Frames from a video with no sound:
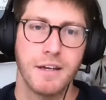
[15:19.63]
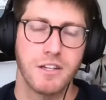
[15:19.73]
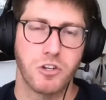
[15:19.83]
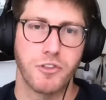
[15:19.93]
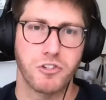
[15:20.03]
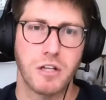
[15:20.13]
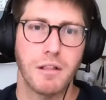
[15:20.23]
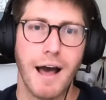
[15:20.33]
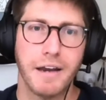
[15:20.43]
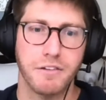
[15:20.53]
So there's a
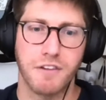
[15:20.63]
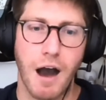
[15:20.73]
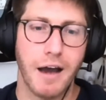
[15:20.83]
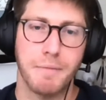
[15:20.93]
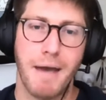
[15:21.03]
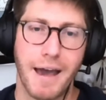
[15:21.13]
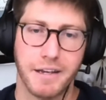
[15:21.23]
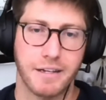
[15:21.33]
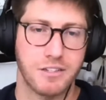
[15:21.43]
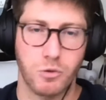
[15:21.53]
lot of
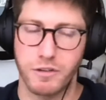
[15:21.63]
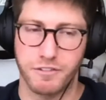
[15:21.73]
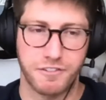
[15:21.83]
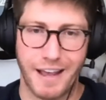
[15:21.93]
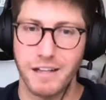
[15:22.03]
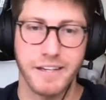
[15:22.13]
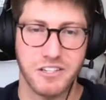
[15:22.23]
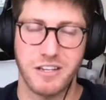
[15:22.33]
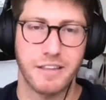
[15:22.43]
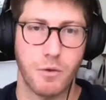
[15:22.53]
automatic sort of
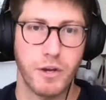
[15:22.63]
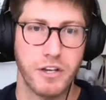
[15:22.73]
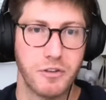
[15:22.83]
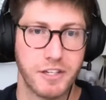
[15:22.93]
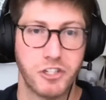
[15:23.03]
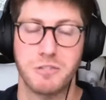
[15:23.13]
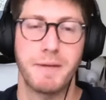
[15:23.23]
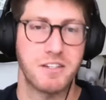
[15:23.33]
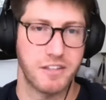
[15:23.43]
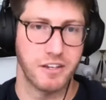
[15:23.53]
aliasing that we do that just
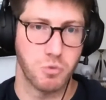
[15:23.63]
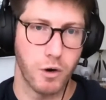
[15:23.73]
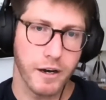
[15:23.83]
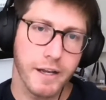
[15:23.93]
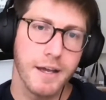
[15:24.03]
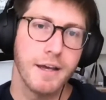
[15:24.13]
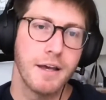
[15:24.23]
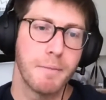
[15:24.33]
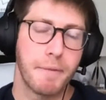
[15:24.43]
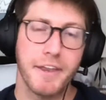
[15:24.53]
makes things work.
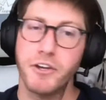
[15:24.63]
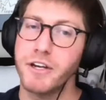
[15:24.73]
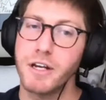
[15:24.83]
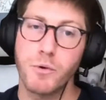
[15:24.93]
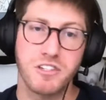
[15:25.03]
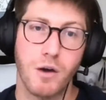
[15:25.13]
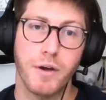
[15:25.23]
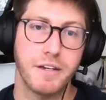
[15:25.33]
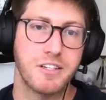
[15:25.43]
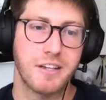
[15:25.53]
But then you can always go
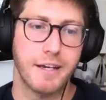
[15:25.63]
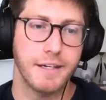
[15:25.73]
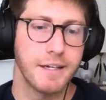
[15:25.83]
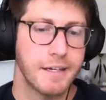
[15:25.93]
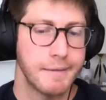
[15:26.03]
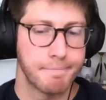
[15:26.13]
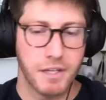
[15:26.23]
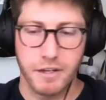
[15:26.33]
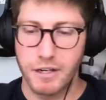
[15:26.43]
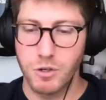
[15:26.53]
in and say,
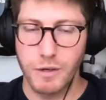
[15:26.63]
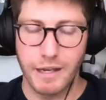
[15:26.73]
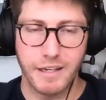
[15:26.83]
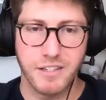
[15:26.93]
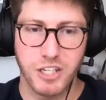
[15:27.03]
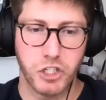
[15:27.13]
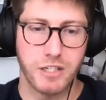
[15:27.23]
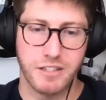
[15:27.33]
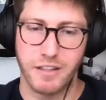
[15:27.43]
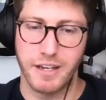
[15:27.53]
in
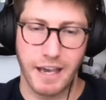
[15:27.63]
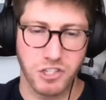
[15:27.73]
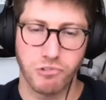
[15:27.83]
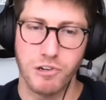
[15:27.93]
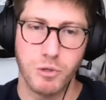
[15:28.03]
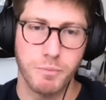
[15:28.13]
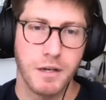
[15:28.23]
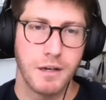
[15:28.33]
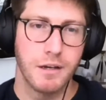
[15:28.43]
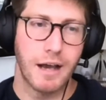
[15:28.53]
addition to the guest room,
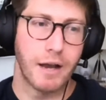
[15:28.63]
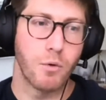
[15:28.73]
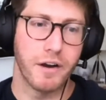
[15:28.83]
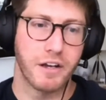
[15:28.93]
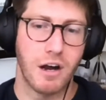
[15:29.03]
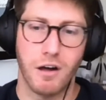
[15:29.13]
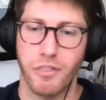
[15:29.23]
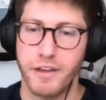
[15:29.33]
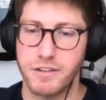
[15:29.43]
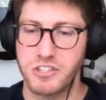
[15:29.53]
I want to call
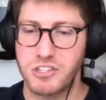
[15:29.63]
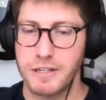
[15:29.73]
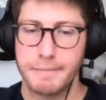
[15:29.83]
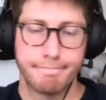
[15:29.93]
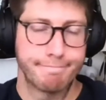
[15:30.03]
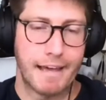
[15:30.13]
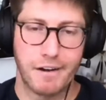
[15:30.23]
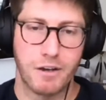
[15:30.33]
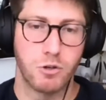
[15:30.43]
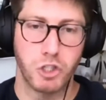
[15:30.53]
this, I
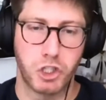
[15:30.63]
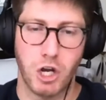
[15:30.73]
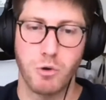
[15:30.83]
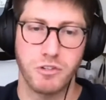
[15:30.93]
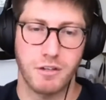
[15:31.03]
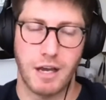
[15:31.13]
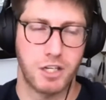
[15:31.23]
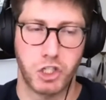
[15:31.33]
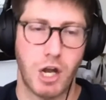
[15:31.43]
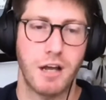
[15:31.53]
don't know,
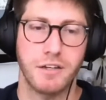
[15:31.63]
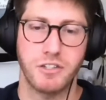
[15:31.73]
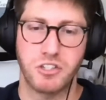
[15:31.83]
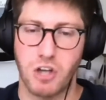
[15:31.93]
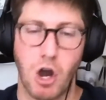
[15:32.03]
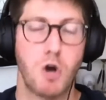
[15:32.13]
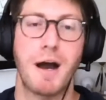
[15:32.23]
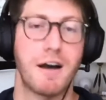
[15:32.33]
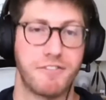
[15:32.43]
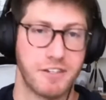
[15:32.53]
Sean's home
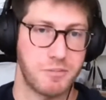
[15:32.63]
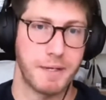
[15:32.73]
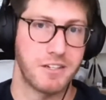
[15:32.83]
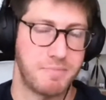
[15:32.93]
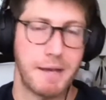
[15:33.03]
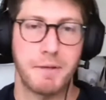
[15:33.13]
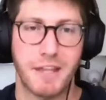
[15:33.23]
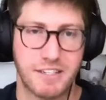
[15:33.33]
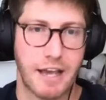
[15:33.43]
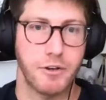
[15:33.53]
office, because maybe
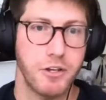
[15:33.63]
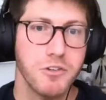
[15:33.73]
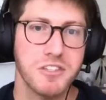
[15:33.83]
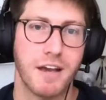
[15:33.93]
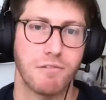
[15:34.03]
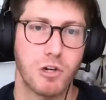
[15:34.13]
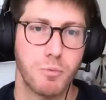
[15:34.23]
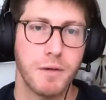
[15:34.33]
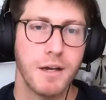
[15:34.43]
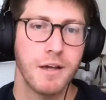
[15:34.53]
that's how you use that
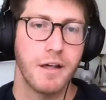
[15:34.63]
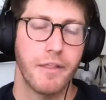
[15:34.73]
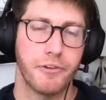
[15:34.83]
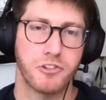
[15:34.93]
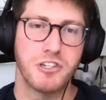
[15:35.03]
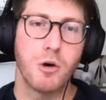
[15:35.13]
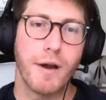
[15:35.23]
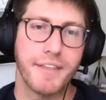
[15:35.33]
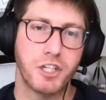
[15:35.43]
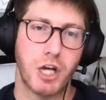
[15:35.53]
room. There's no
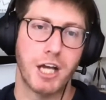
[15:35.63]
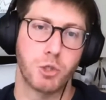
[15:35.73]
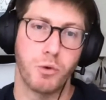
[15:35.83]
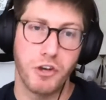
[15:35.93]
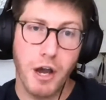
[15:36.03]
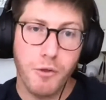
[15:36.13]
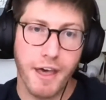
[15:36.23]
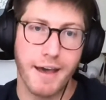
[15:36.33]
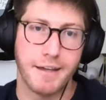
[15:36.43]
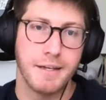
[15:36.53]
way that Josh would know
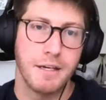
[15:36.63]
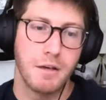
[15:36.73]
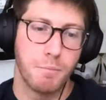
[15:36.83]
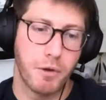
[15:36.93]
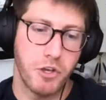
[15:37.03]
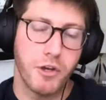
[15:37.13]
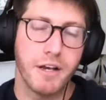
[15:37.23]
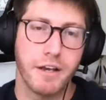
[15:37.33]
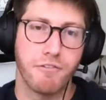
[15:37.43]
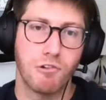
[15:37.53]
that, but you can
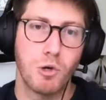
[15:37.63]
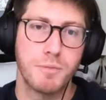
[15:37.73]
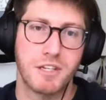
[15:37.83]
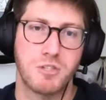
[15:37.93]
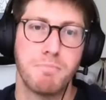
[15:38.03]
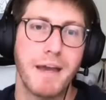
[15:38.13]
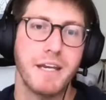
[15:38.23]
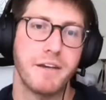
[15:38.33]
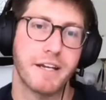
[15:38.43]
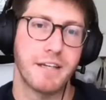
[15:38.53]
give rooms as many
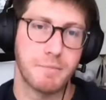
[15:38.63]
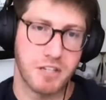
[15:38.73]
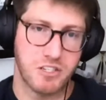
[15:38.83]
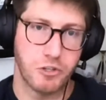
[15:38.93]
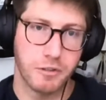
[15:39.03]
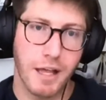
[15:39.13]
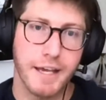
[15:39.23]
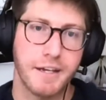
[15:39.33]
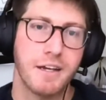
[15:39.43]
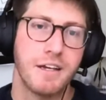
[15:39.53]
nicknames as you'd
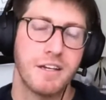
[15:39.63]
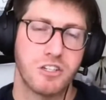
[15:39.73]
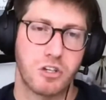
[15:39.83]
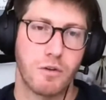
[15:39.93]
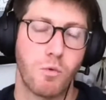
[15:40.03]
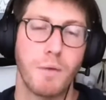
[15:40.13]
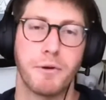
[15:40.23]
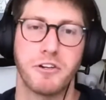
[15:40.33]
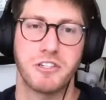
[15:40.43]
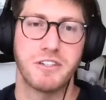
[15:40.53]
like. So if one
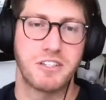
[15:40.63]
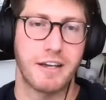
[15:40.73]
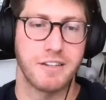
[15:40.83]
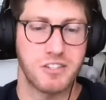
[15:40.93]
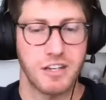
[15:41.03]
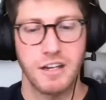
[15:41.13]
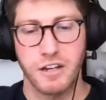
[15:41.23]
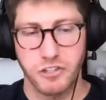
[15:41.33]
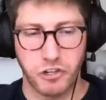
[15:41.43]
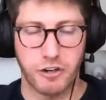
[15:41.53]
person says,
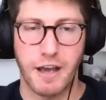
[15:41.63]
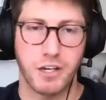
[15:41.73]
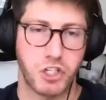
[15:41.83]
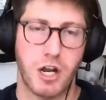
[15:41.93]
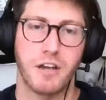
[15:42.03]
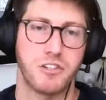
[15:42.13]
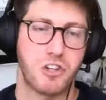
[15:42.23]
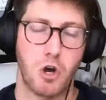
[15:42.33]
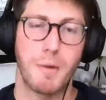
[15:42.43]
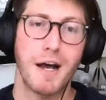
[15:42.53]
turn on Sean's
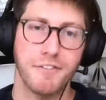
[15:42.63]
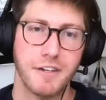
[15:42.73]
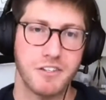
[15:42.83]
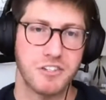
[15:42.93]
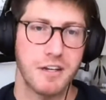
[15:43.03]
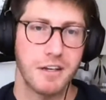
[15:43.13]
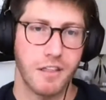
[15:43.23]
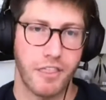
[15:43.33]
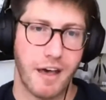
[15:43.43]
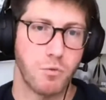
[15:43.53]
home office,
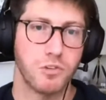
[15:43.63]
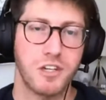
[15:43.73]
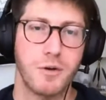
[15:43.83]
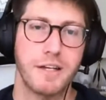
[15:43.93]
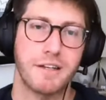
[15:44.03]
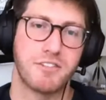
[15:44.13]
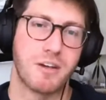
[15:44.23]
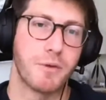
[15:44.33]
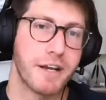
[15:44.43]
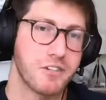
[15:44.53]
that will do it. If
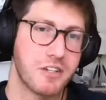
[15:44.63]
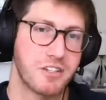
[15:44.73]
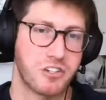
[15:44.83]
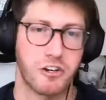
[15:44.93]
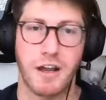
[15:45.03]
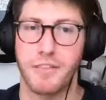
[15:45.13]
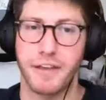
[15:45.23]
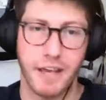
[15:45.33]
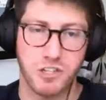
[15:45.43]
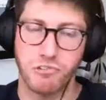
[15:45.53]
someone else says, turn on the
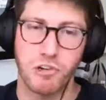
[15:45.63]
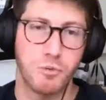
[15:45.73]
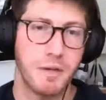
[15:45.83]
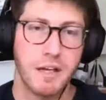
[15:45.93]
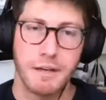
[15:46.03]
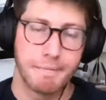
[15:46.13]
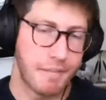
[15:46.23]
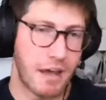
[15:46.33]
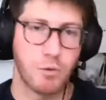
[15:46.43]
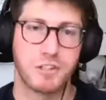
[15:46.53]
guest room,
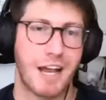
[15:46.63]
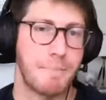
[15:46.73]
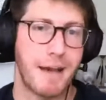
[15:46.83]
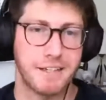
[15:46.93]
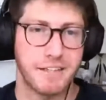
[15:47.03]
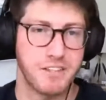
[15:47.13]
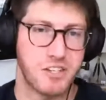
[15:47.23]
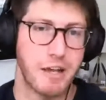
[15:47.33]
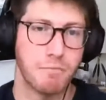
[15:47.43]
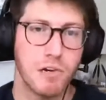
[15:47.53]
that will tie back to the
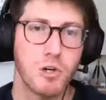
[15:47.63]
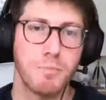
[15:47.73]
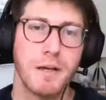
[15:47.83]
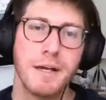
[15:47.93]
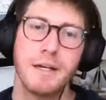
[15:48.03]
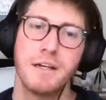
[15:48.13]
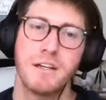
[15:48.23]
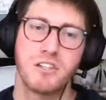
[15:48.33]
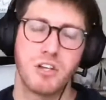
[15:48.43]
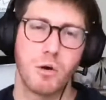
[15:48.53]
same room.
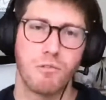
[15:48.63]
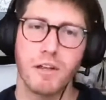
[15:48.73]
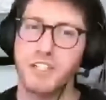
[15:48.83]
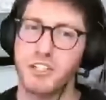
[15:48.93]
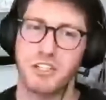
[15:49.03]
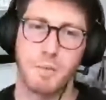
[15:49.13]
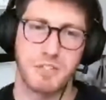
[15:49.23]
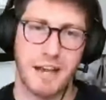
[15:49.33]
So it really just comes